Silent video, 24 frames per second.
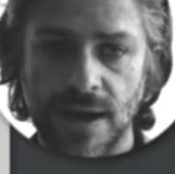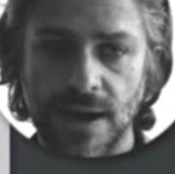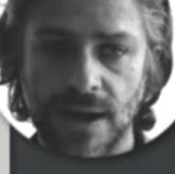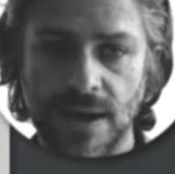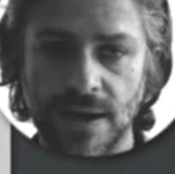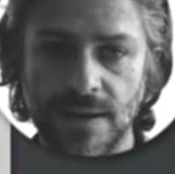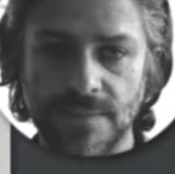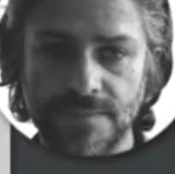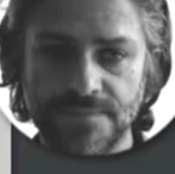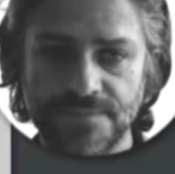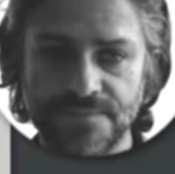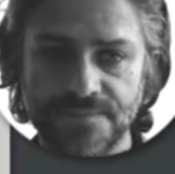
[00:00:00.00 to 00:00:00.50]

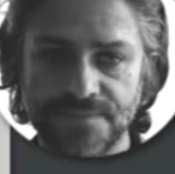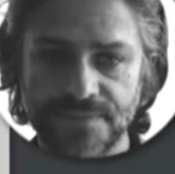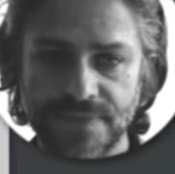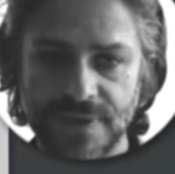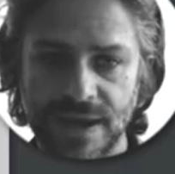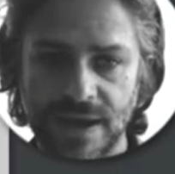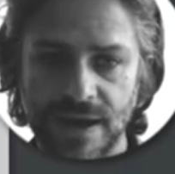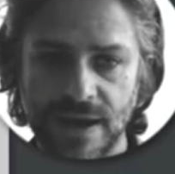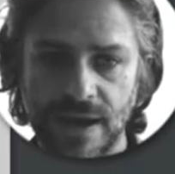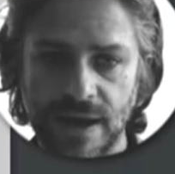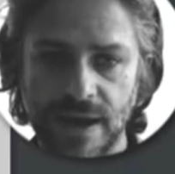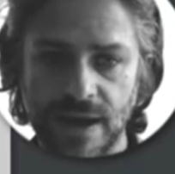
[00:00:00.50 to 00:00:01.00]

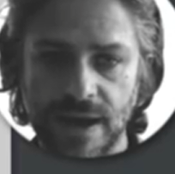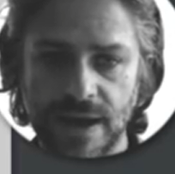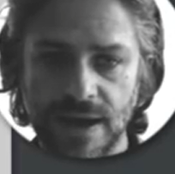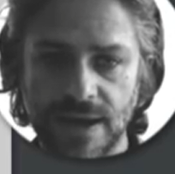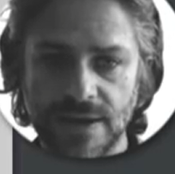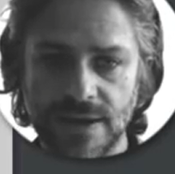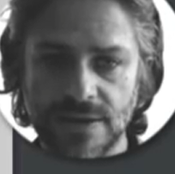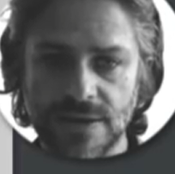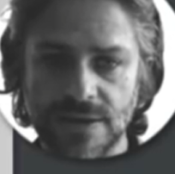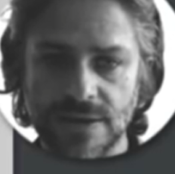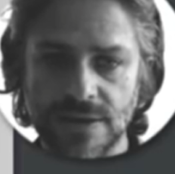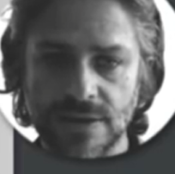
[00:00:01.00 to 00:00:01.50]

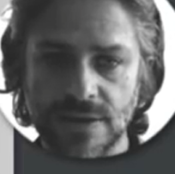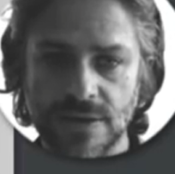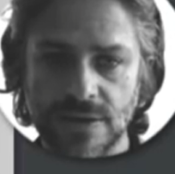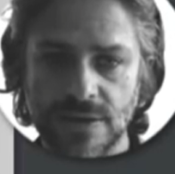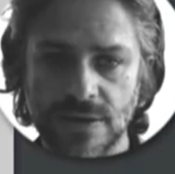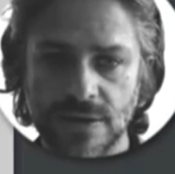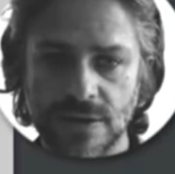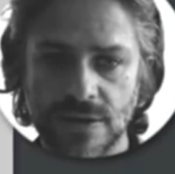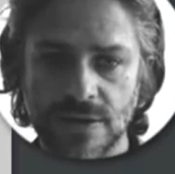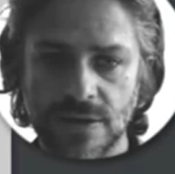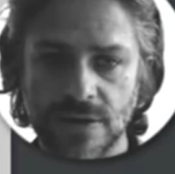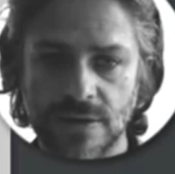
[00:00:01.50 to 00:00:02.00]
And
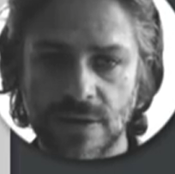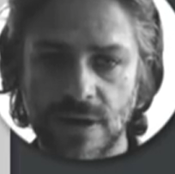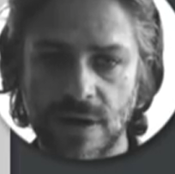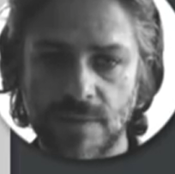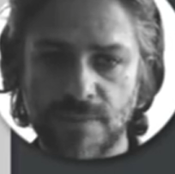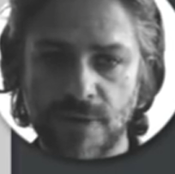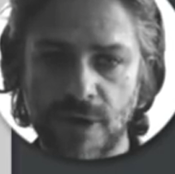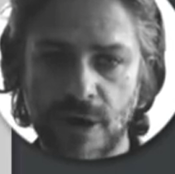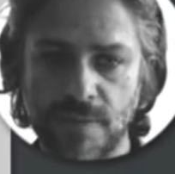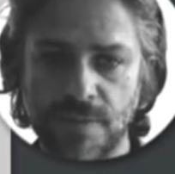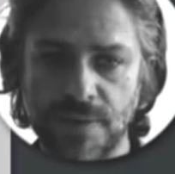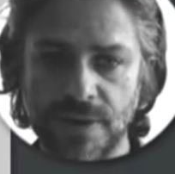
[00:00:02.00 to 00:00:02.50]

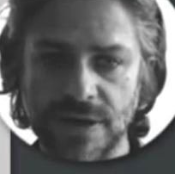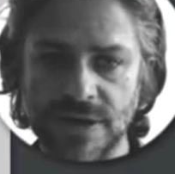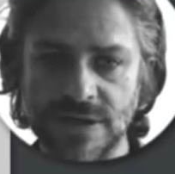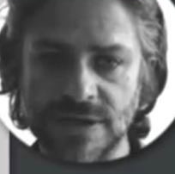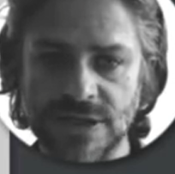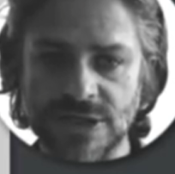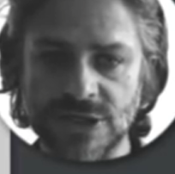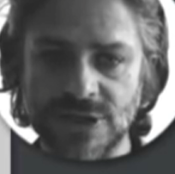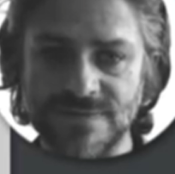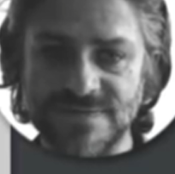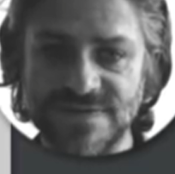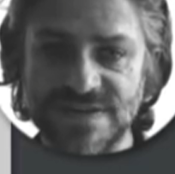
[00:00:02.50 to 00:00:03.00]

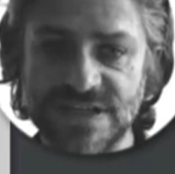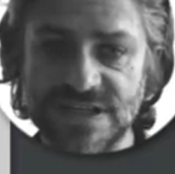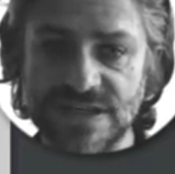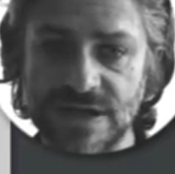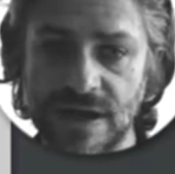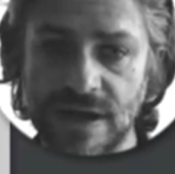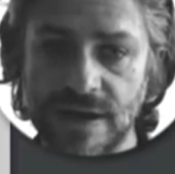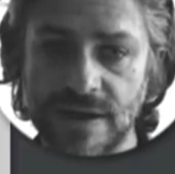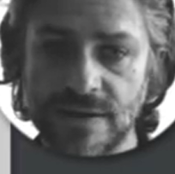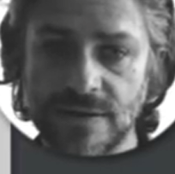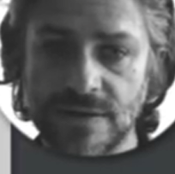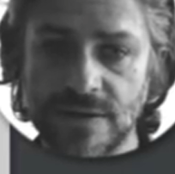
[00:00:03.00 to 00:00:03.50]
appropriateness of
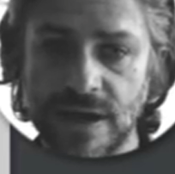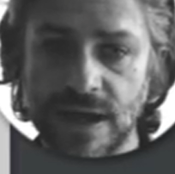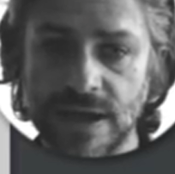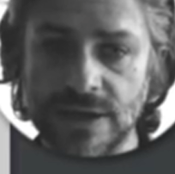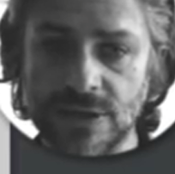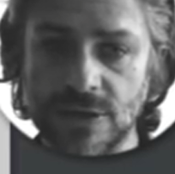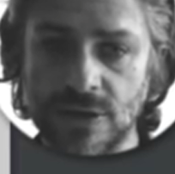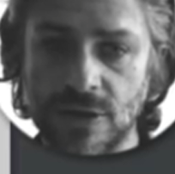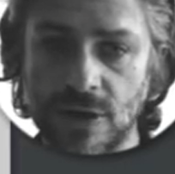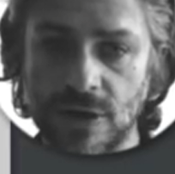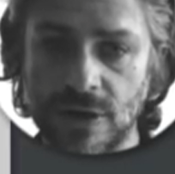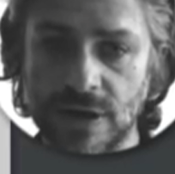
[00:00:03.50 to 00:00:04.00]
style
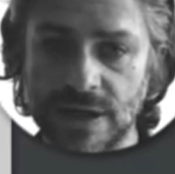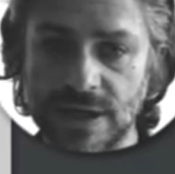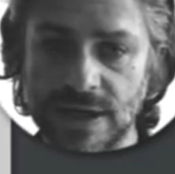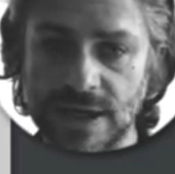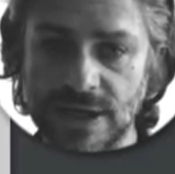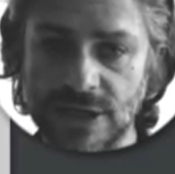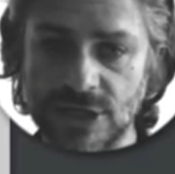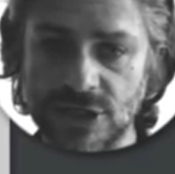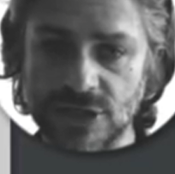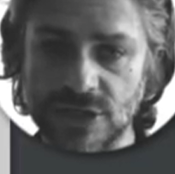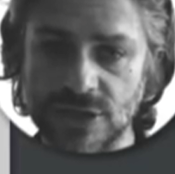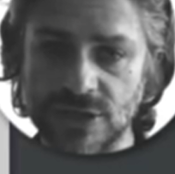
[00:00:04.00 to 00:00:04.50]
and
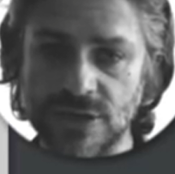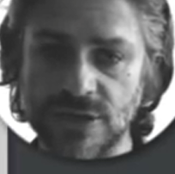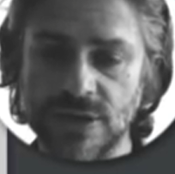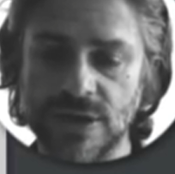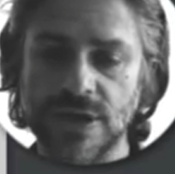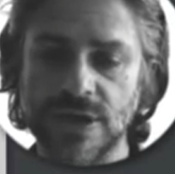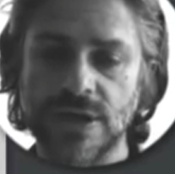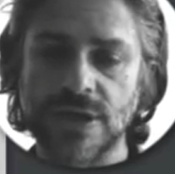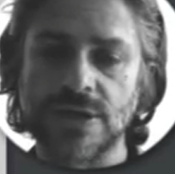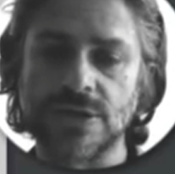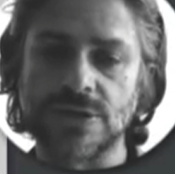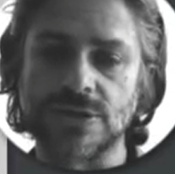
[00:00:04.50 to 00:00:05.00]
collocation.
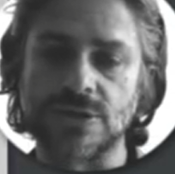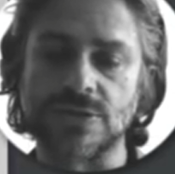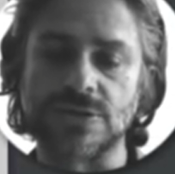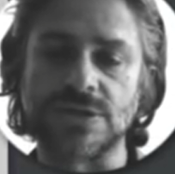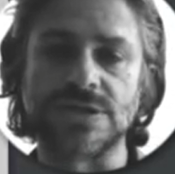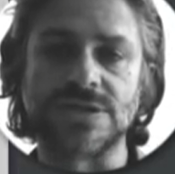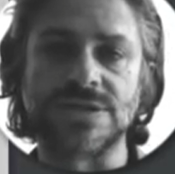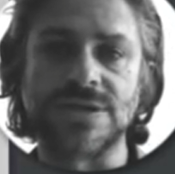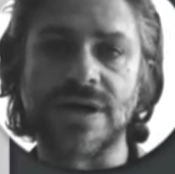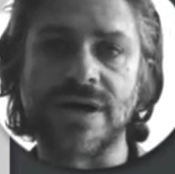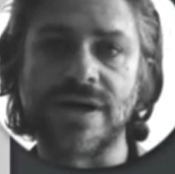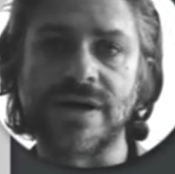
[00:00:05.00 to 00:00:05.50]
So
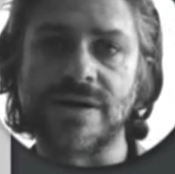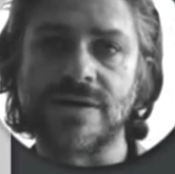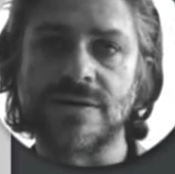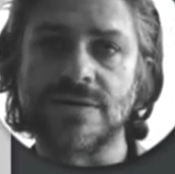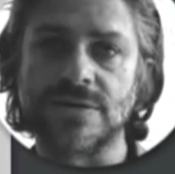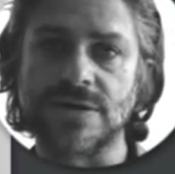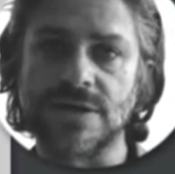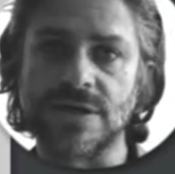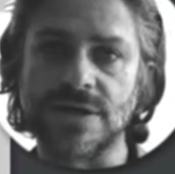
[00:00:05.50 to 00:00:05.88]
style